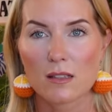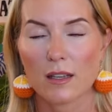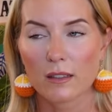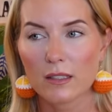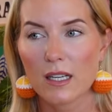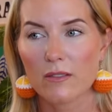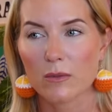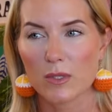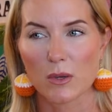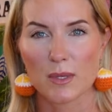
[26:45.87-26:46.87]
Luckily, I
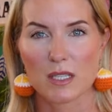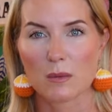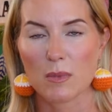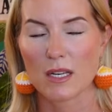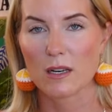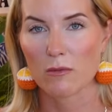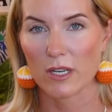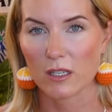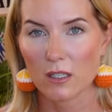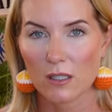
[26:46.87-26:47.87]
was always a speedy
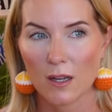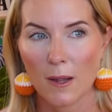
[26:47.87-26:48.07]
reader,